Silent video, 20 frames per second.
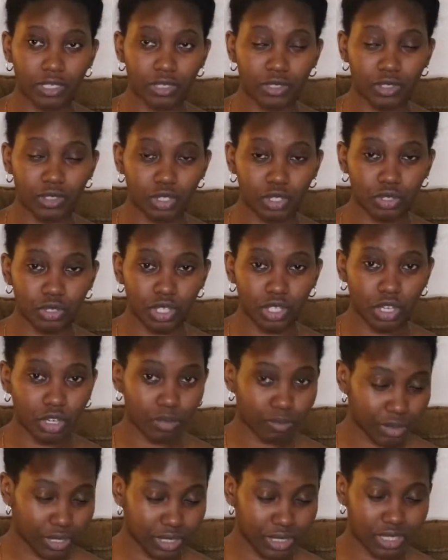during your
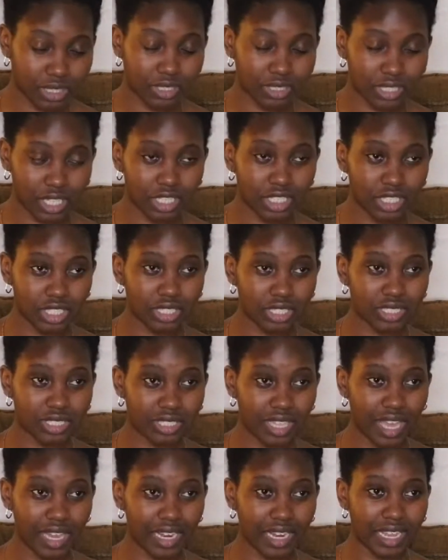presentation,
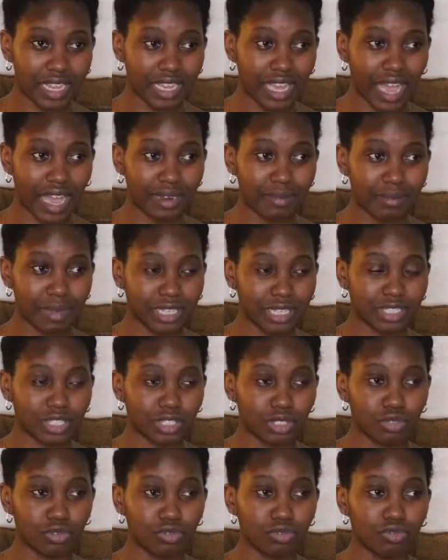then it kind of makes
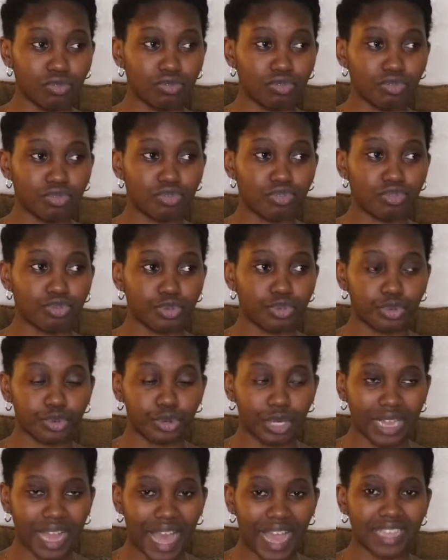you
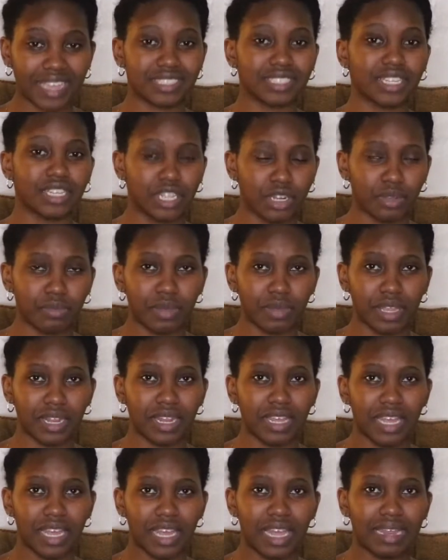relax a little bit,
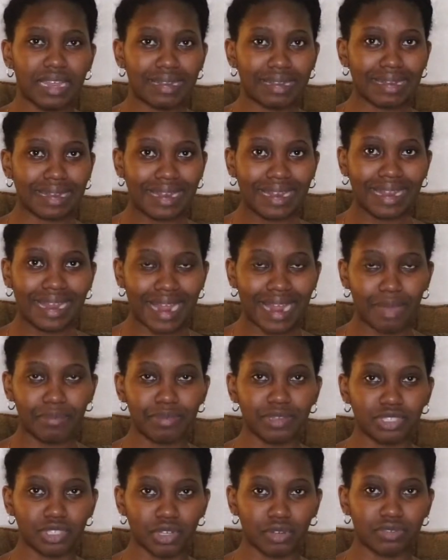not
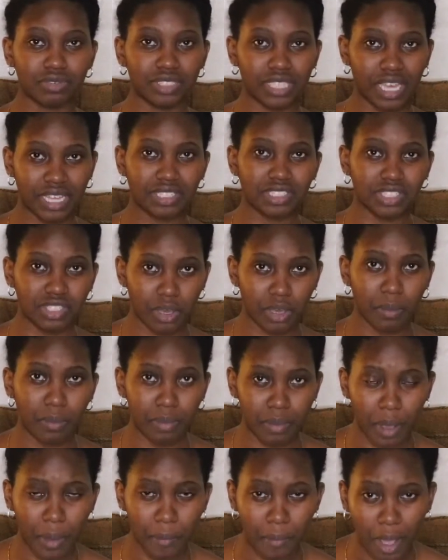be so tense up
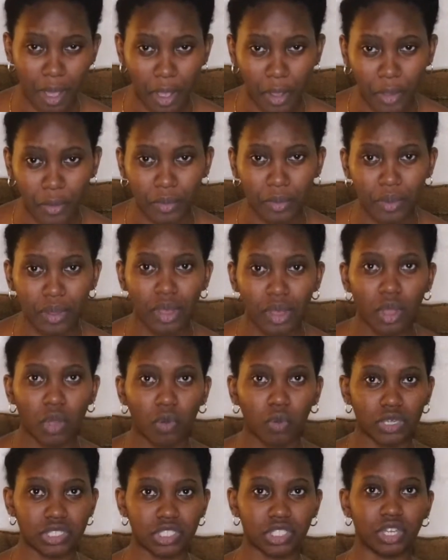about
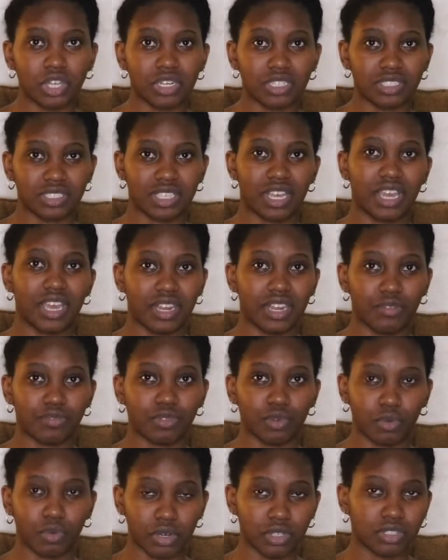what you're gonna say and if
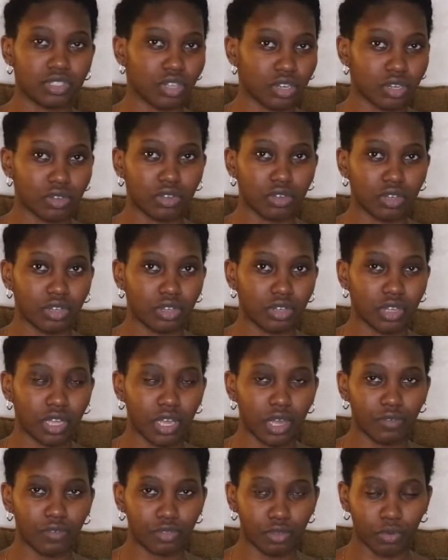the words are
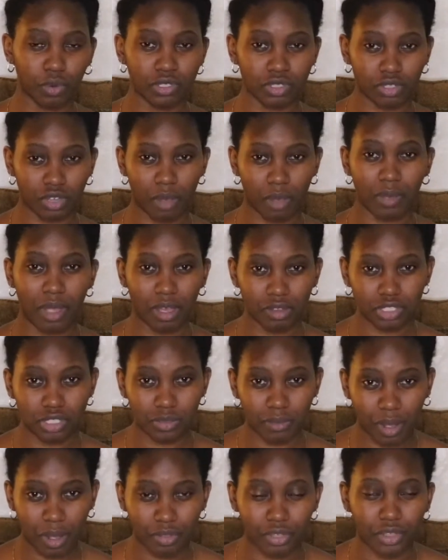coming out
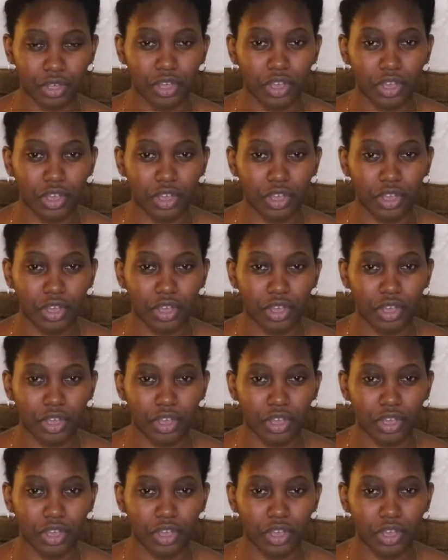your mouth